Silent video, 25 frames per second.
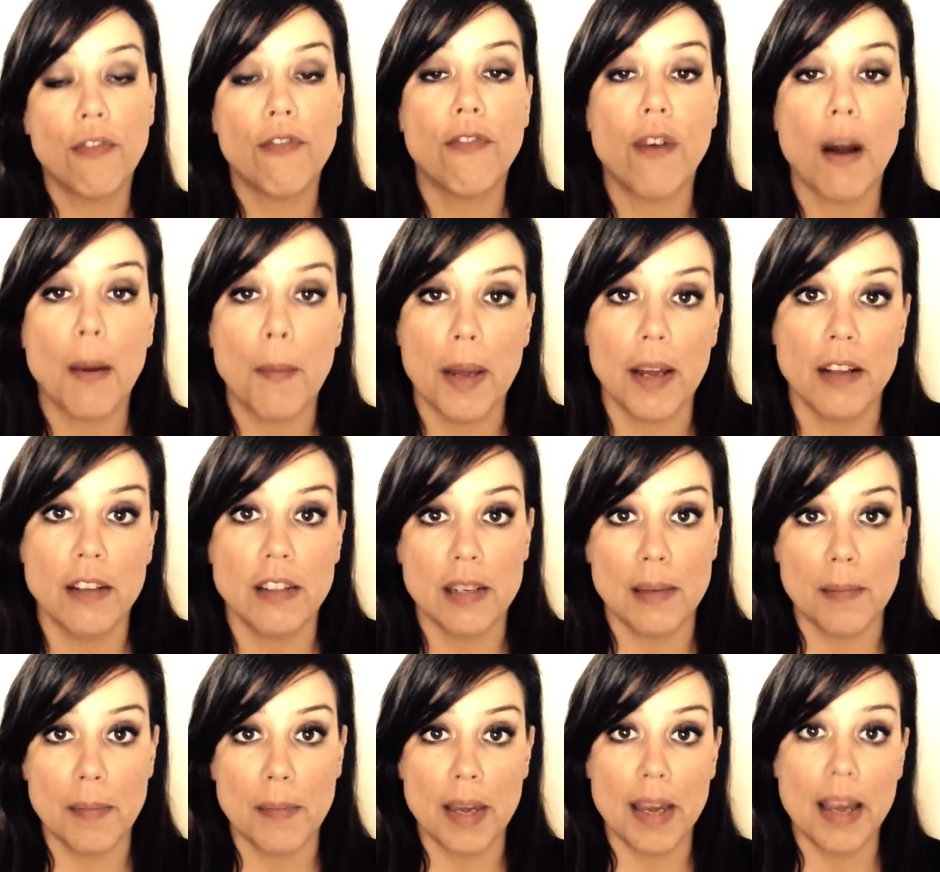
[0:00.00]
from it.
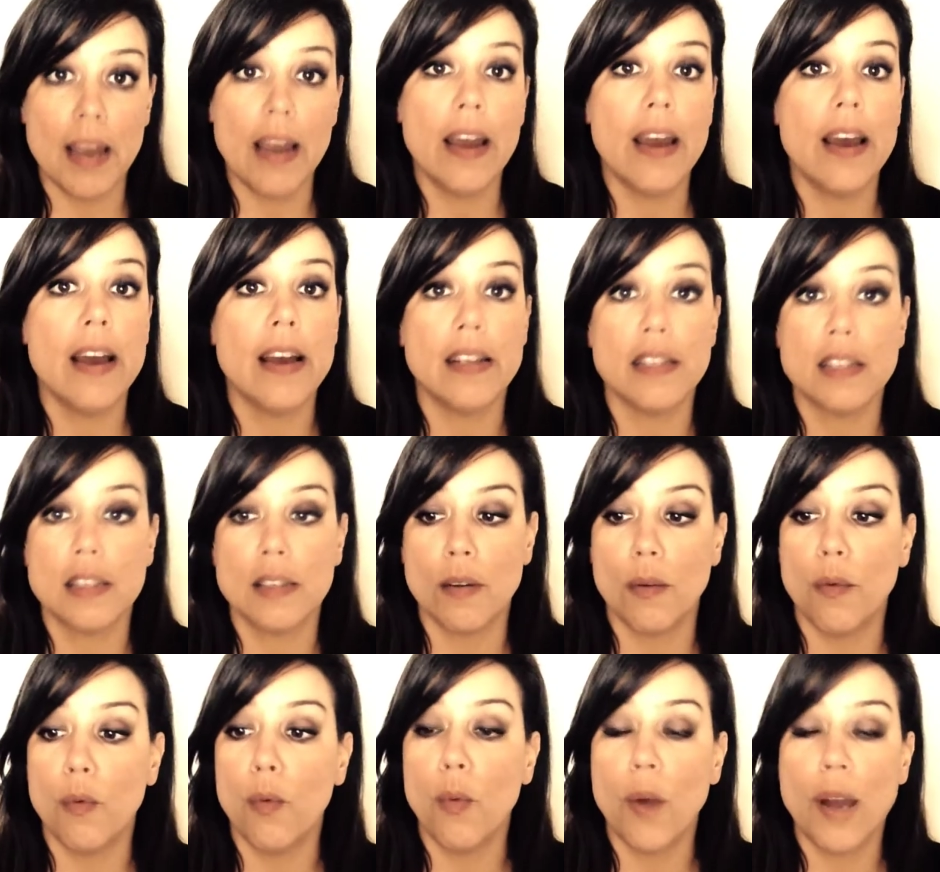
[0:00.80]
To me,
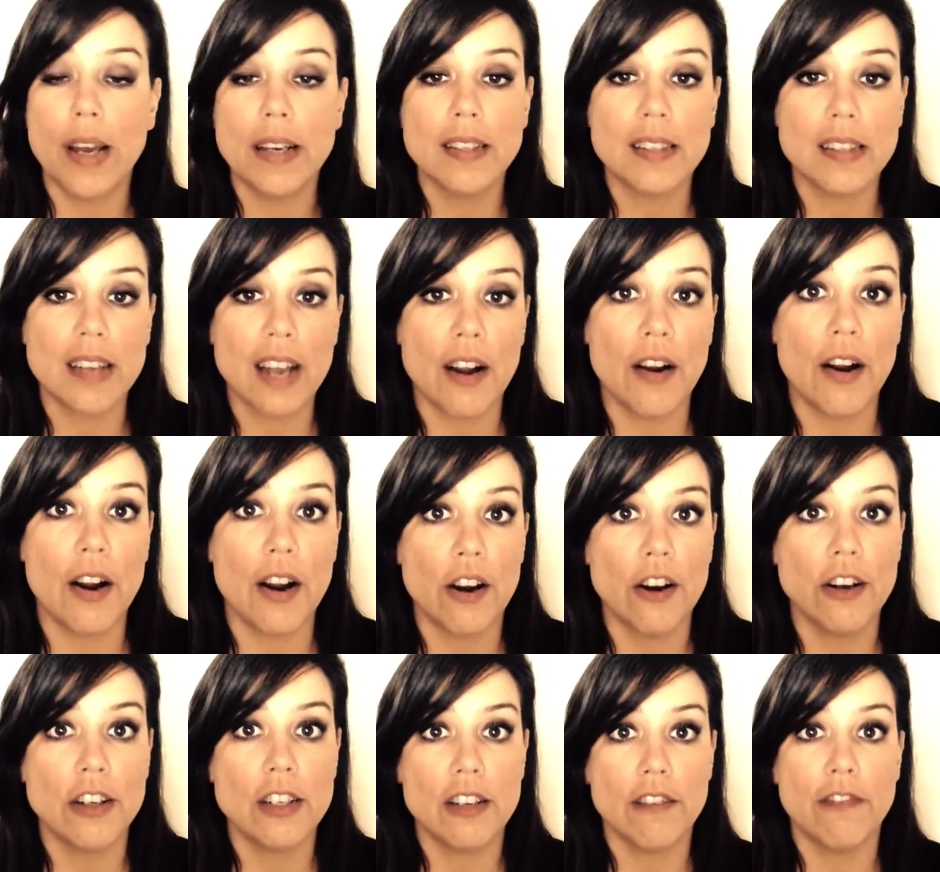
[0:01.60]
it's way
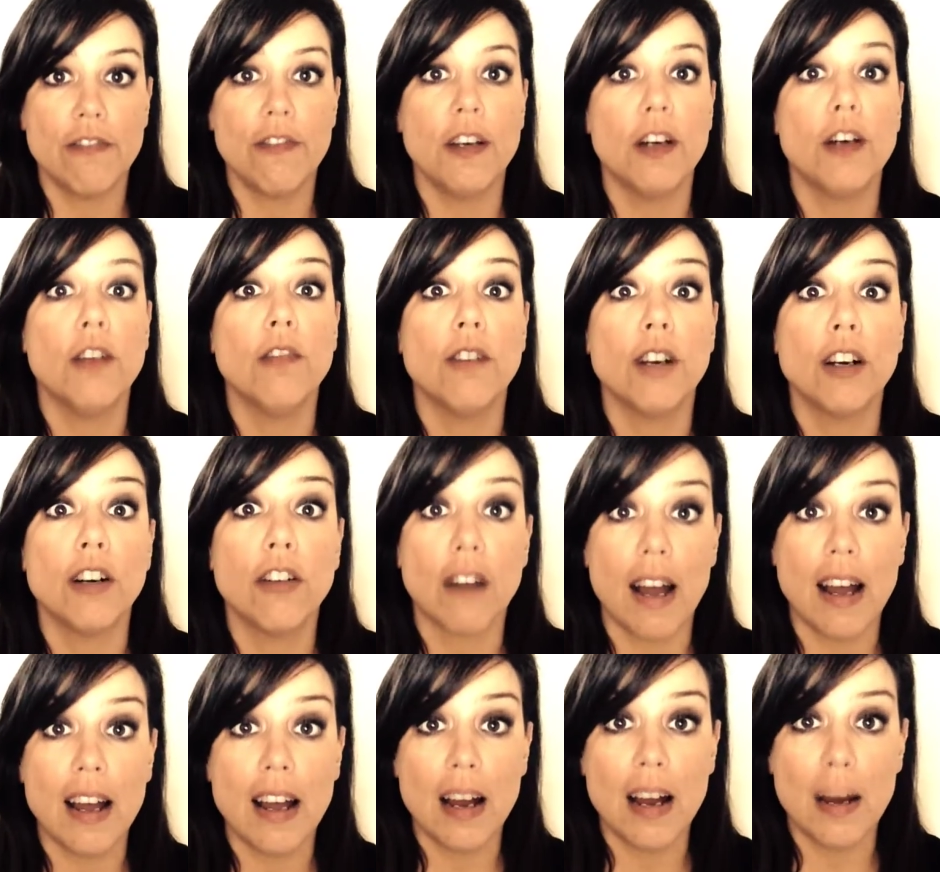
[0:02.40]
scarier to feel
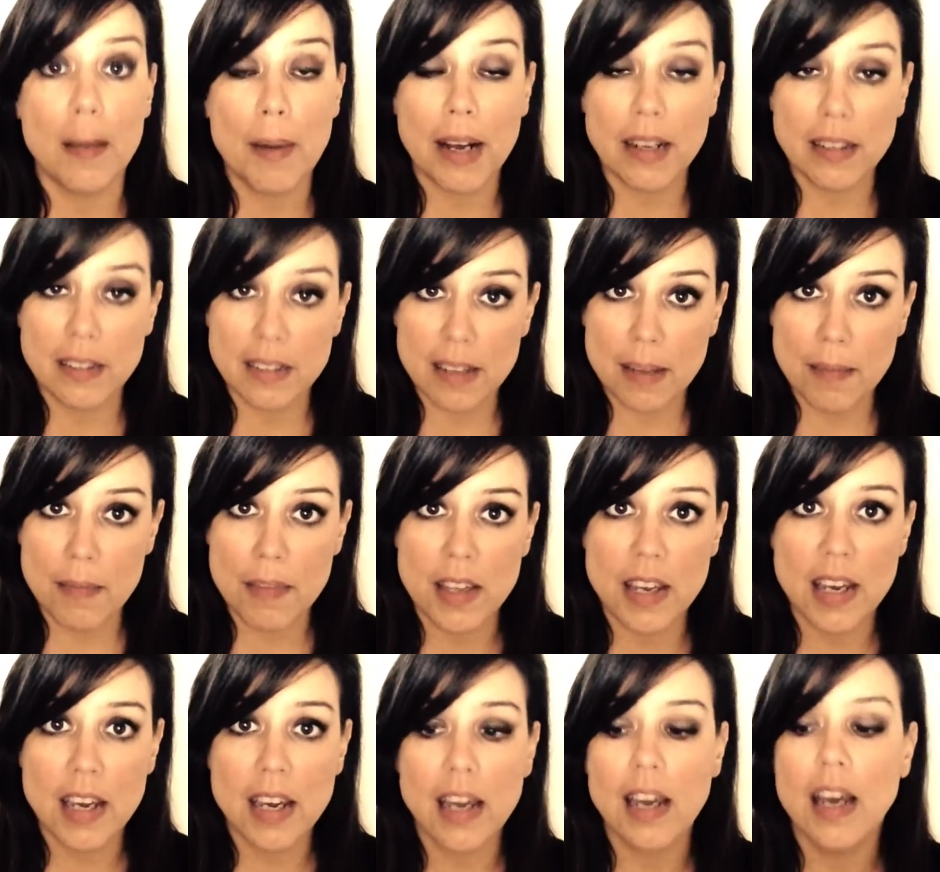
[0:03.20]
regret about
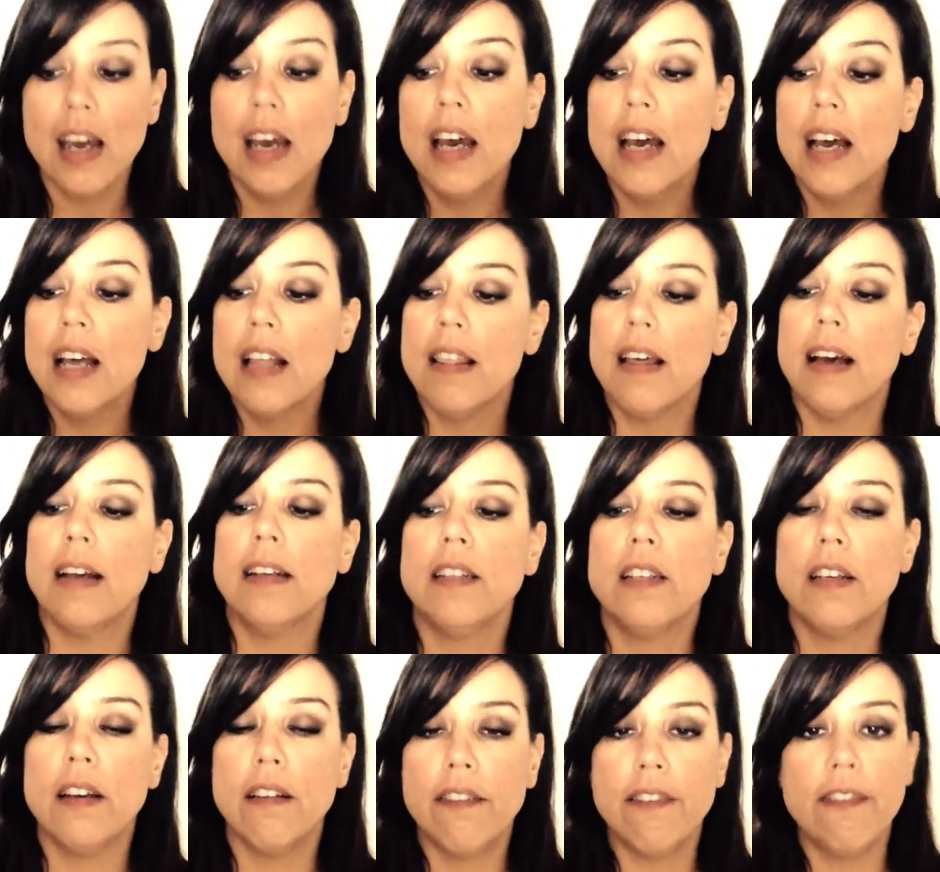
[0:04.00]
something
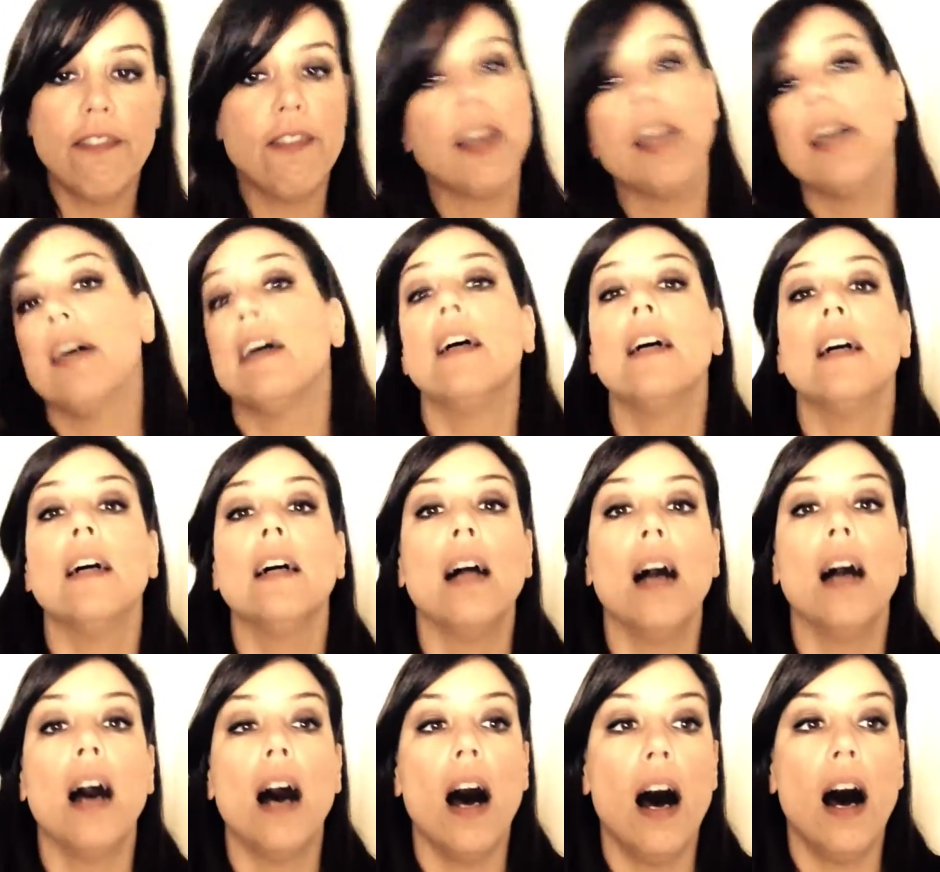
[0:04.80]
than to
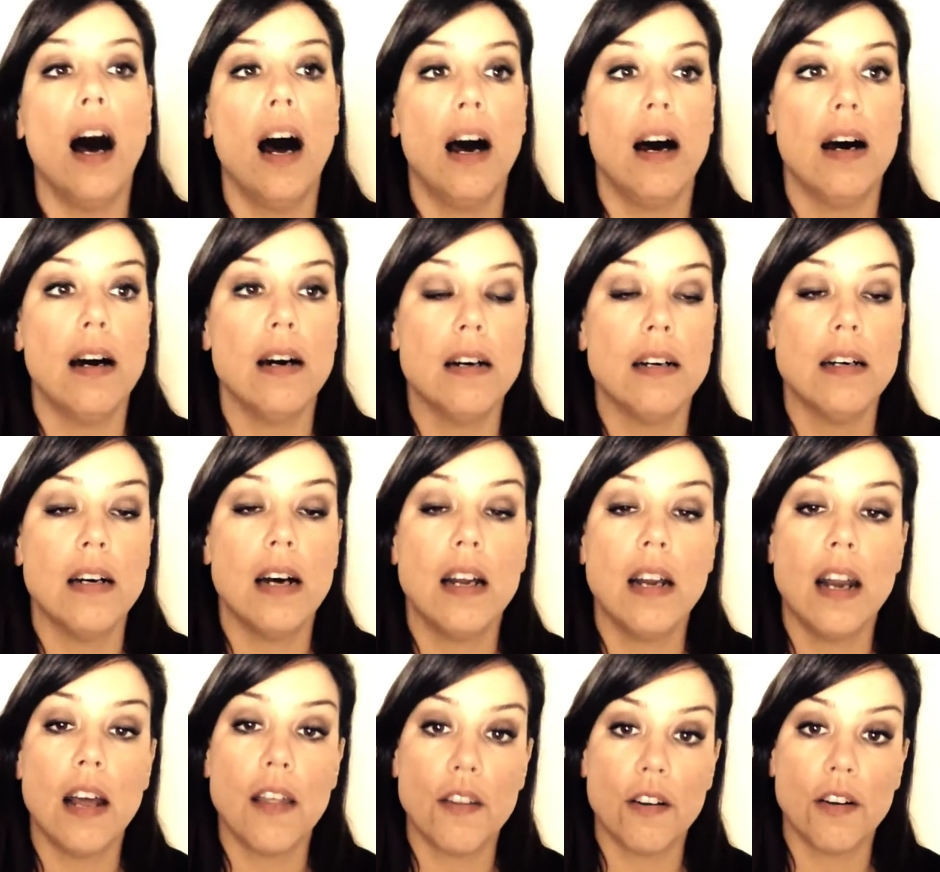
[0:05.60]
feel
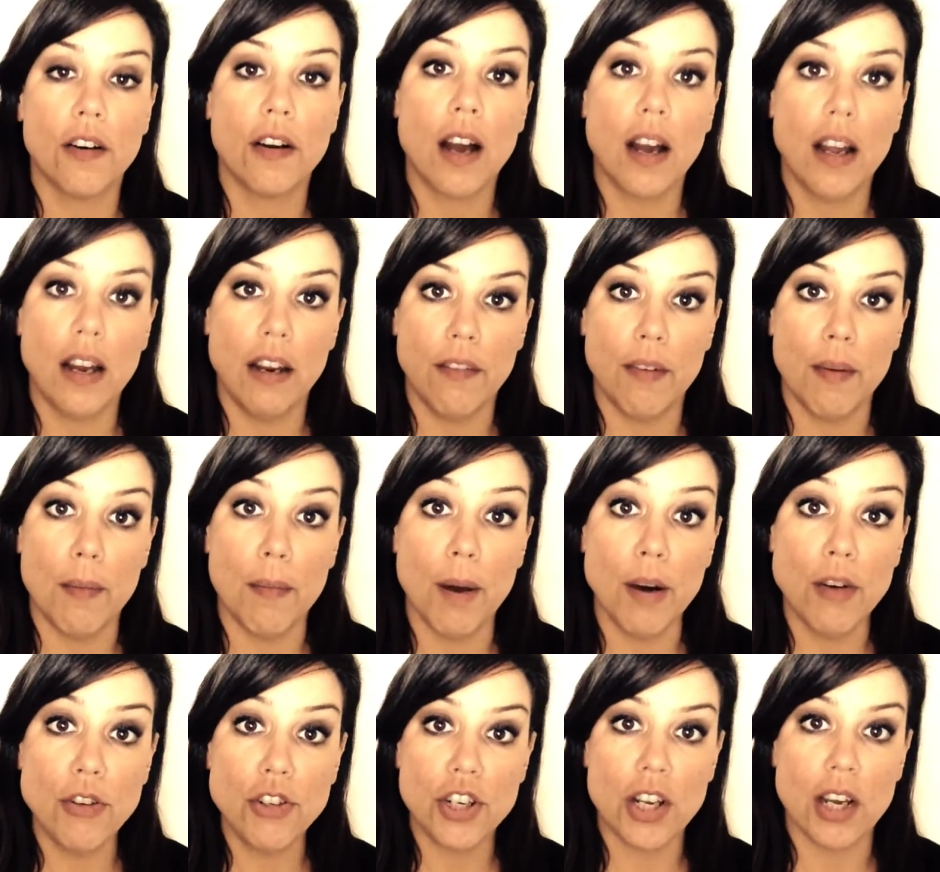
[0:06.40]
another kind of
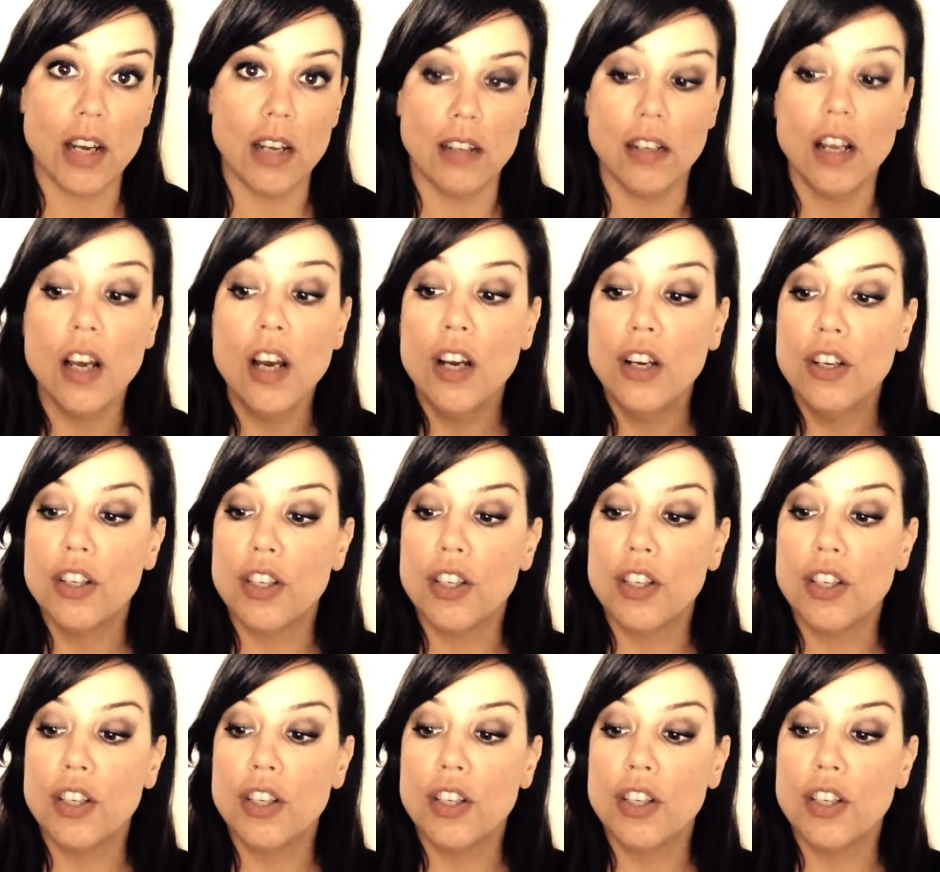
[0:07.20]
emotion.